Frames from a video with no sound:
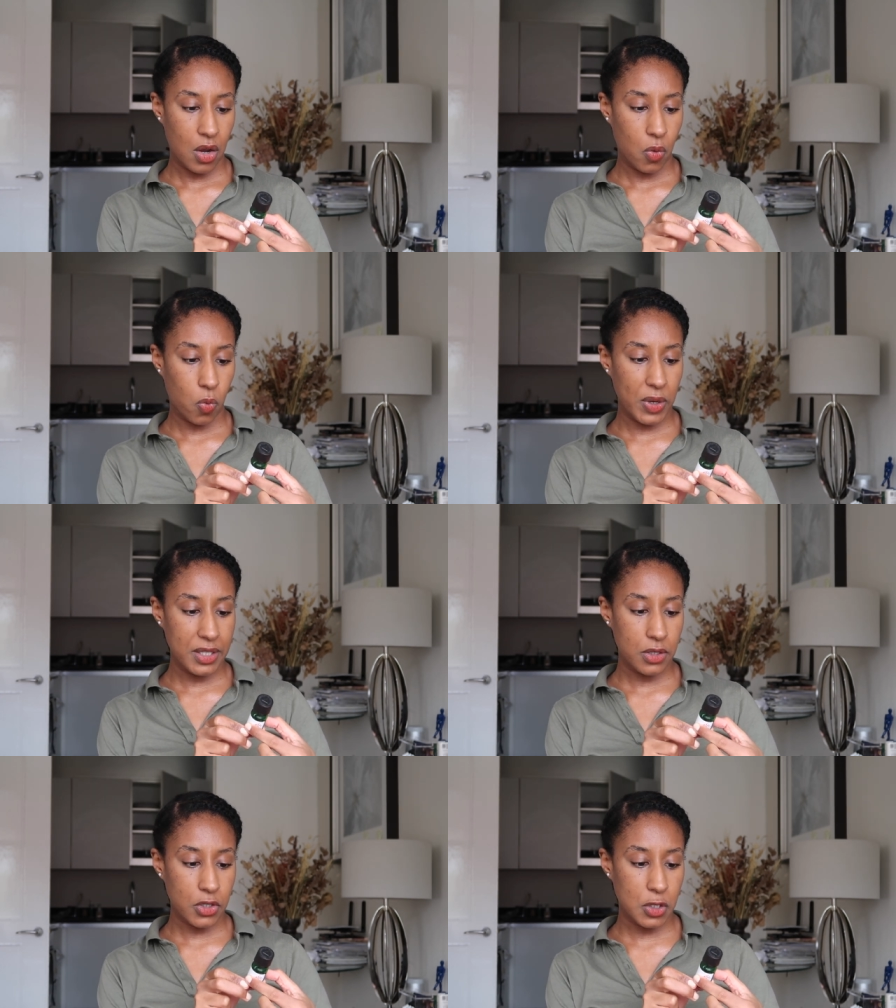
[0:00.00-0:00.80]

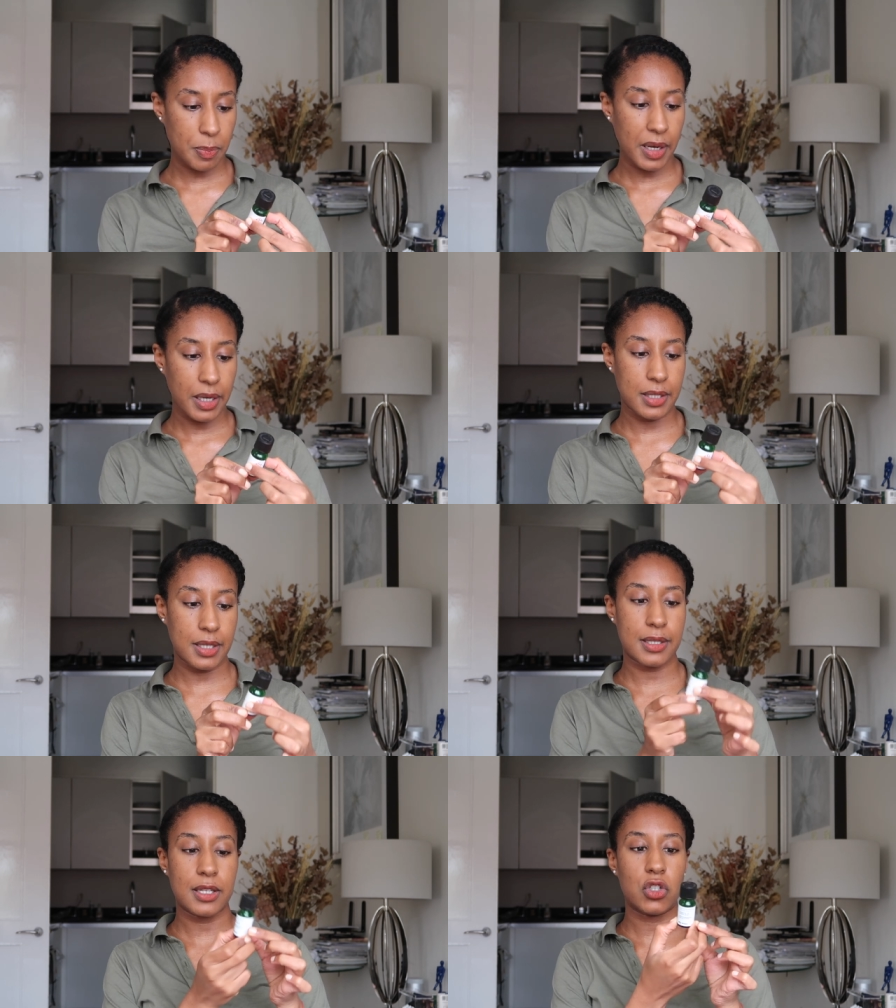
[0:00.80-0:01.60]
Winter
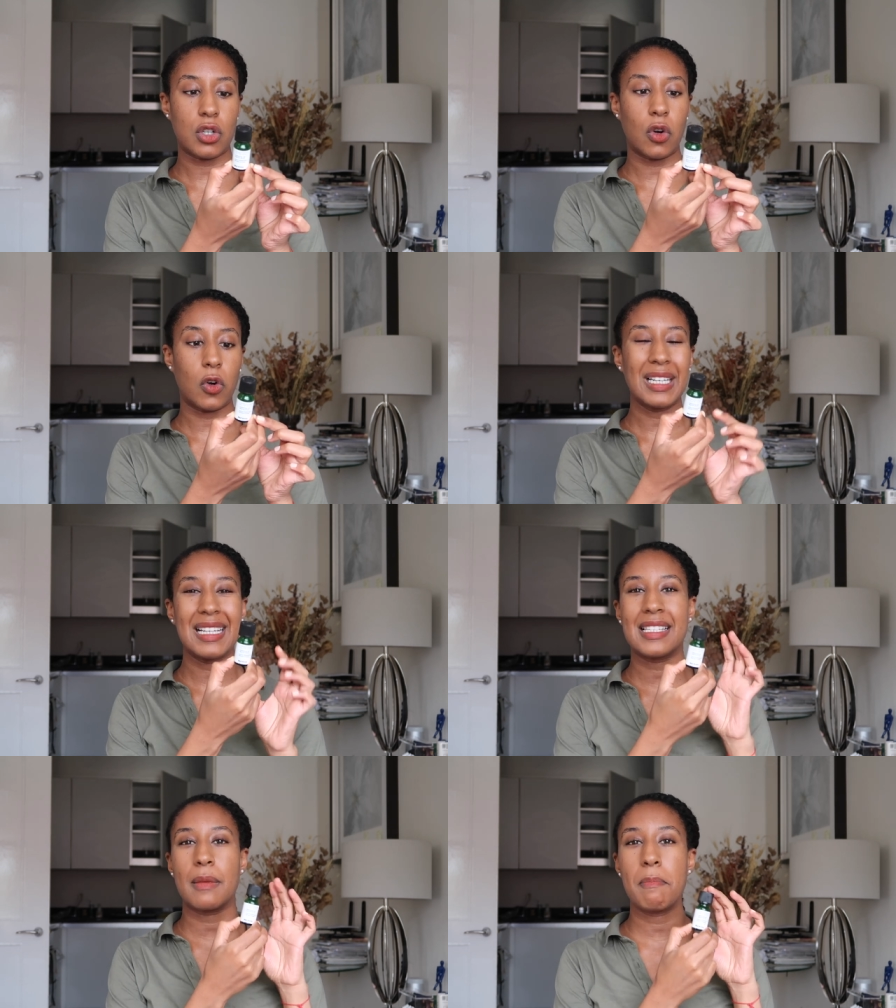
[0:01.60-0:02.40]
Spice essential oil.
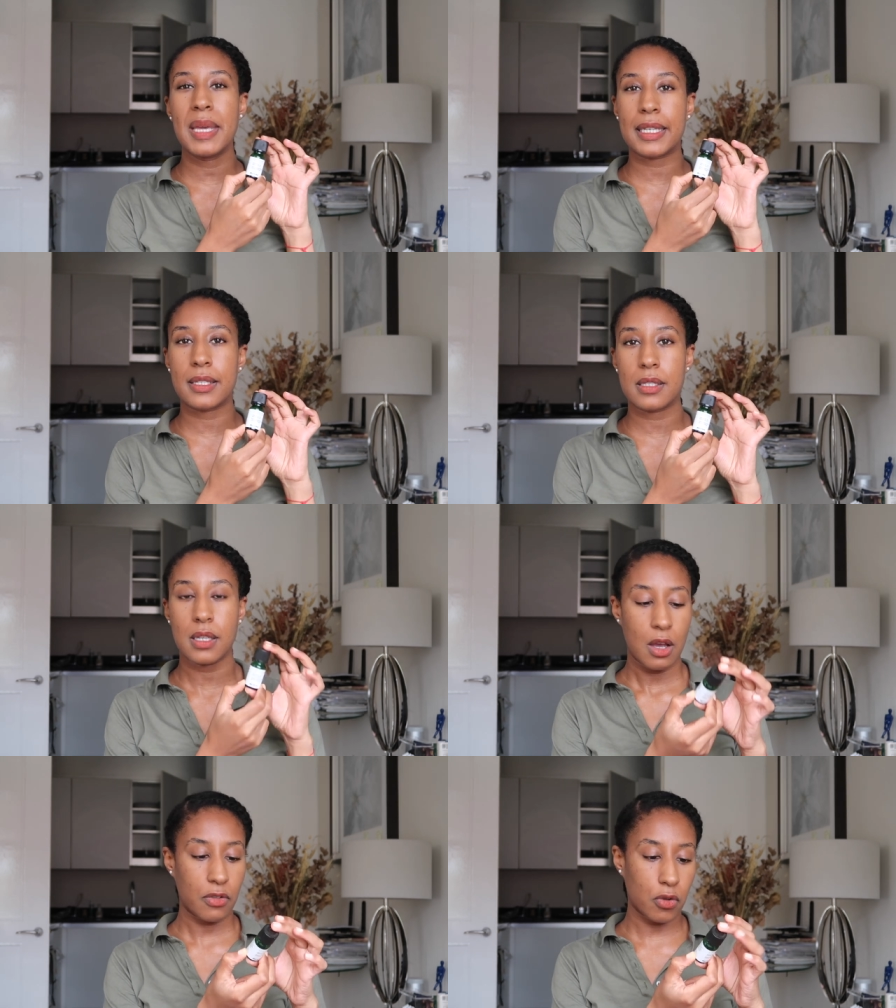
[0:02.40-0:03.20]
It's a
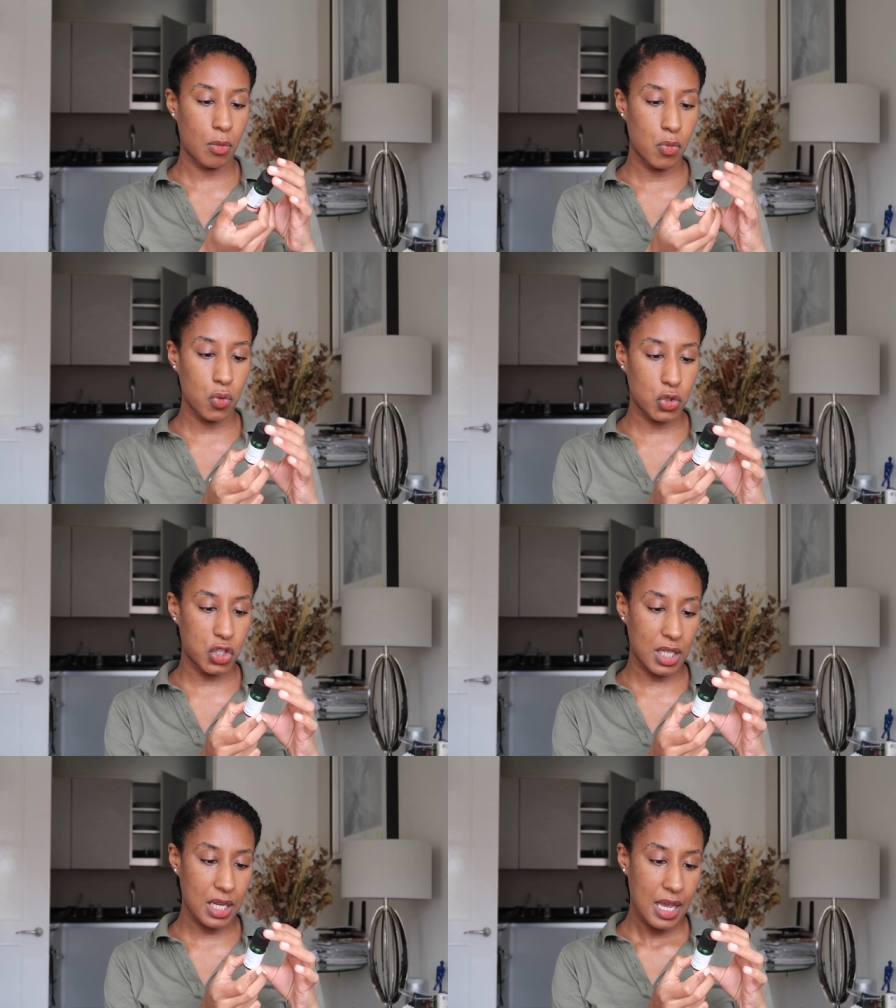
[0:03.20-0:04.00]
mix from
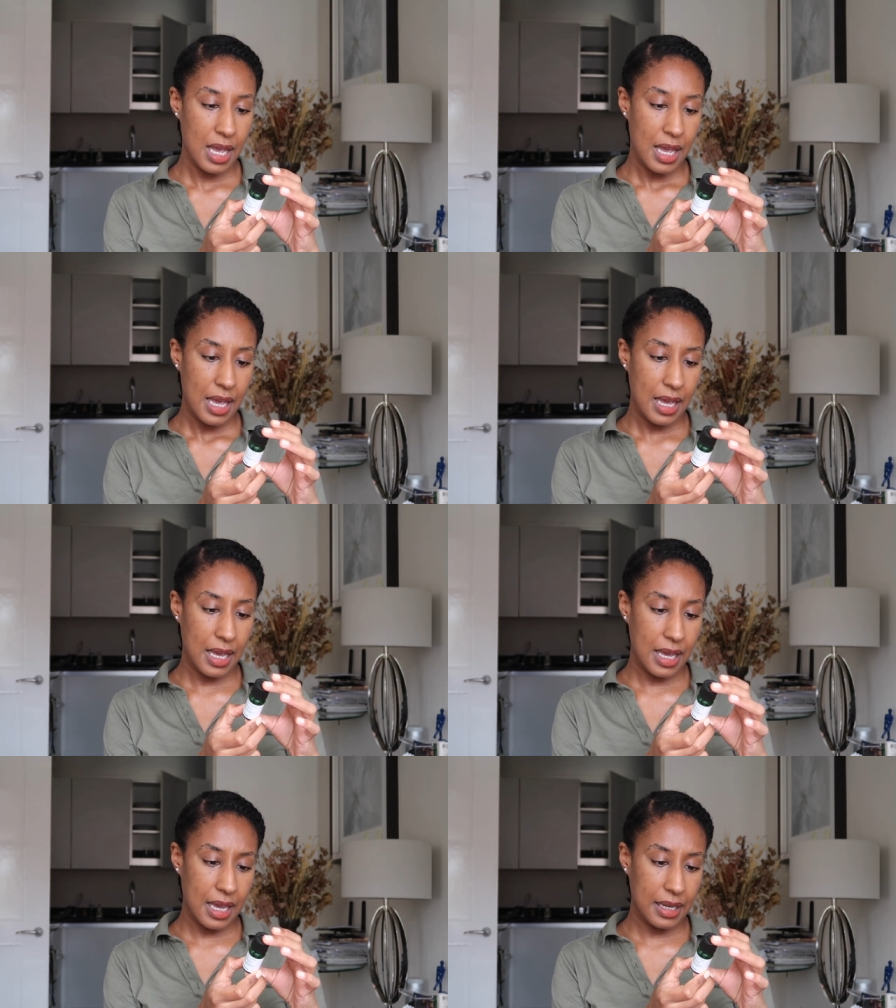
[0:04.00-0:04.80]
Muji,
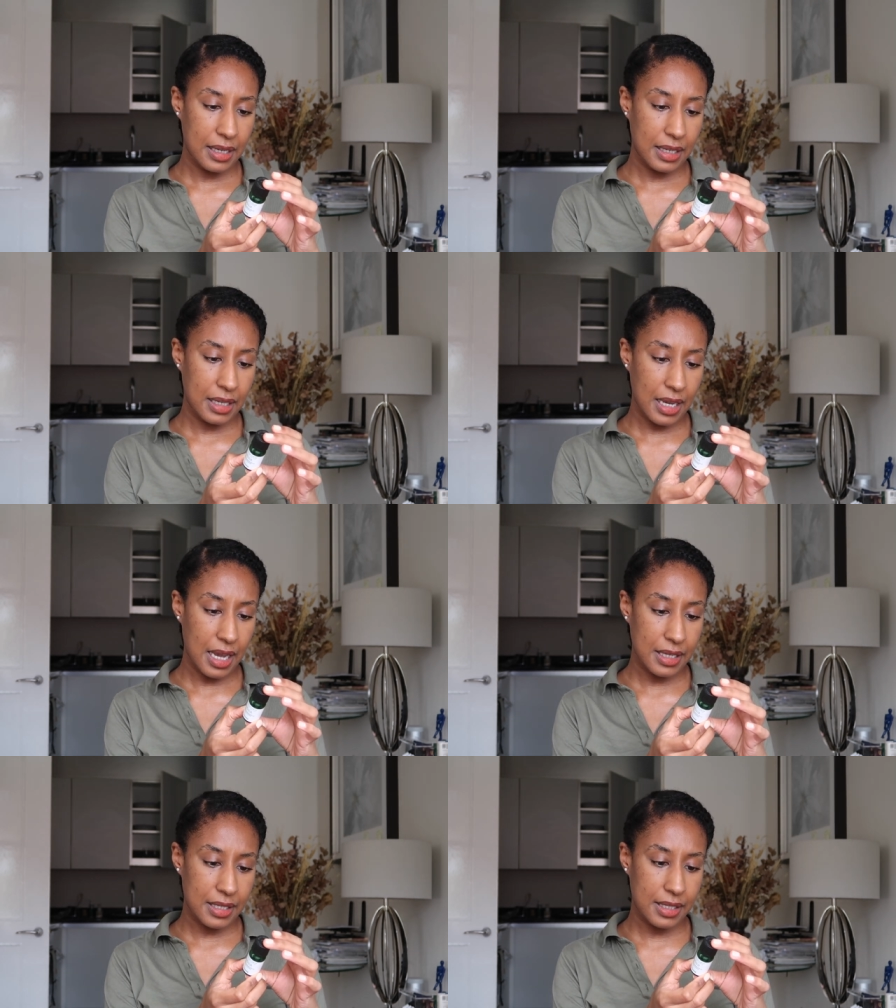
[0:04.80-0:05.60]
and it
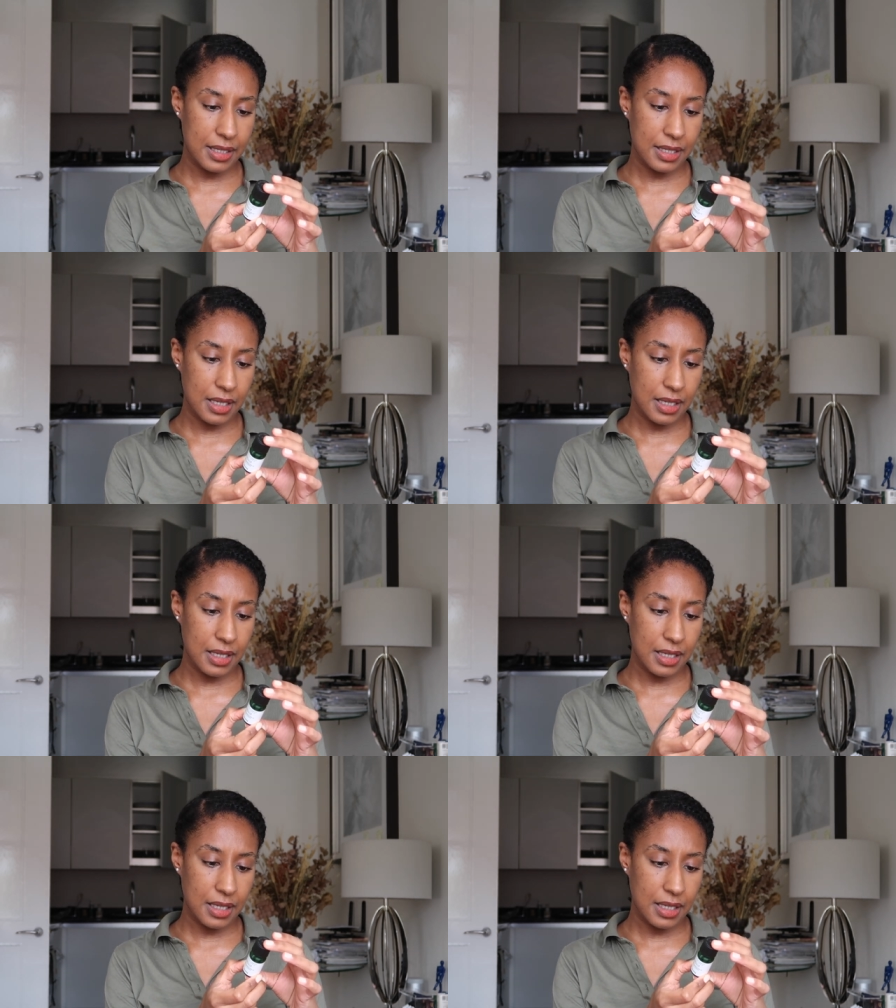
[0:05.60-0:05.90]
has